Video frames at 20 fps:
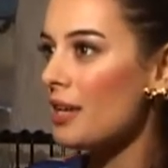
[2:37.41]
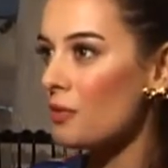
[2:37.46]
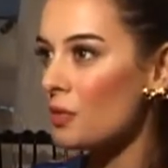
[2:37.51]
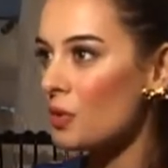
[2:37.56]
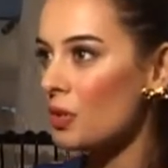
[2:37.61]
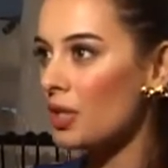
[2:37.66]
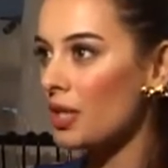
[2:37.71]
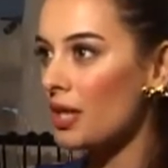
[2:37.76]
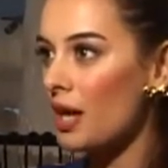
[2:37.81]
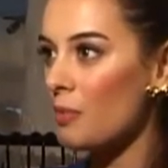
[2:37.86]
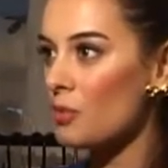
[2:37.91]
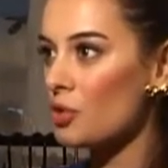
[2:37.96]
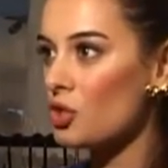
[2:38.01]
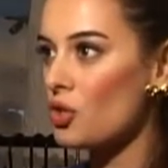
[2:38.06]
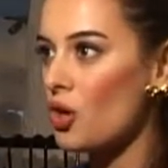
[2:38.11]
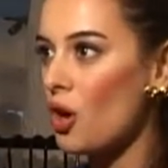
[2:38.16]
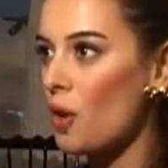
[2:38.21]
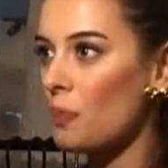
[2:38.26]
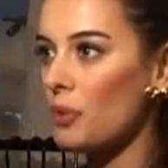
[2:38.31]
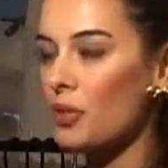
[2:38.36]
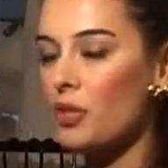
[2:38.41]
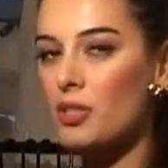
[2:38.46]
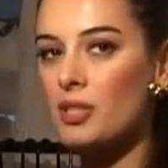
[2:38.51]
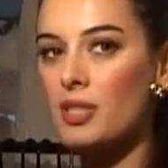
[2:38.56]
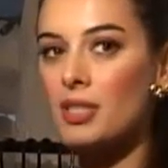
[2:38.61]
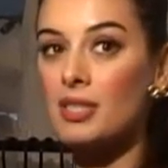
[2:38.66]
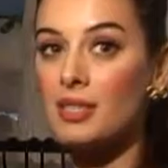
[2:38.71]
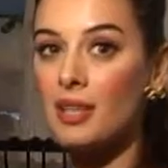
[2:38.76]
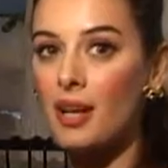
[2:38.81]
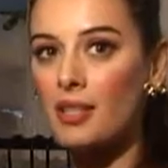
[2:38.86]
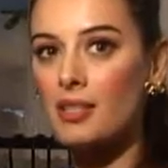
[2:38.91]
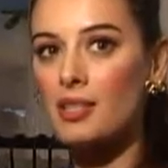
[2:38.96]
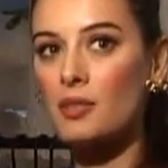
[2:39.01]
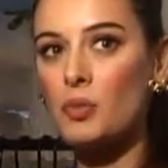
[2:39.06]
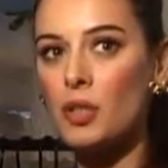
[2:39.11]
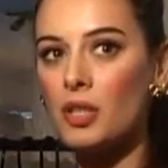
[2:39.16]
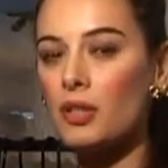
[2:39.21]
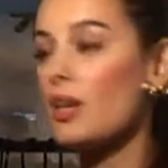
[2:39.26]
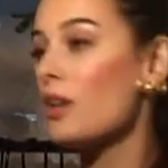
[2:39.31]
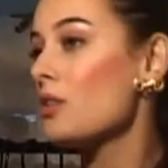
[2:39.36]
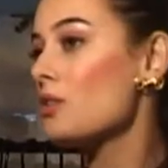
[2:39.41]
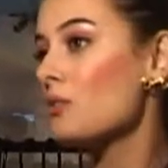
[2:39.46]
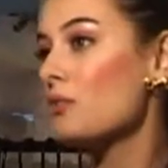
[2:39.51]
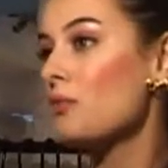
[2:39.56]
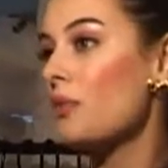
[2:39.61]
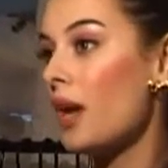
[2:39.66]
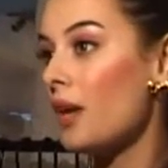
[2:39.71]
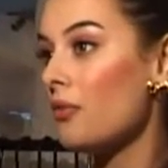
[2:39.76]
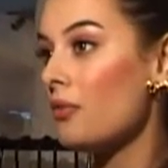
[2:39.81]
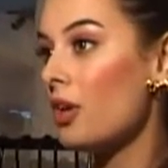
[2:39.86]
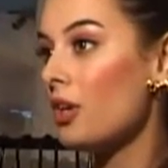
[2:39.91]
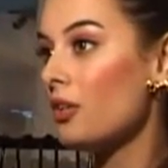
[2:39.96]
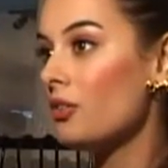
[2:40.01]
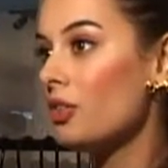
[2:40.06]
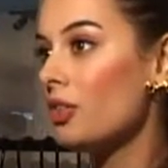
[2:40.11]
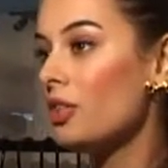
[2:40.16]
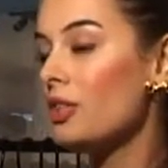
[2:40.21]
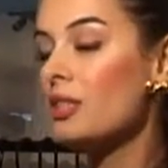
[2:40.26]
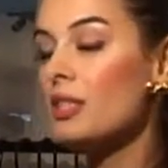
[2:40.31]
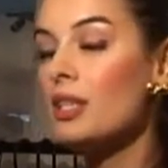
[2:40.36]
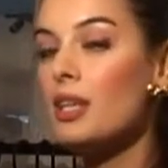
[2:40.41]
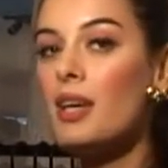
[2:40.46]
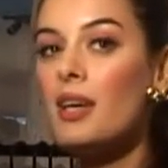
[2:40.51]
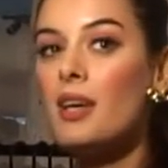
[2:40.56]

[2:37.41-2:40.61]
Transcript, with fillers: everyone can come and shop because it starts at one thousand five hundred,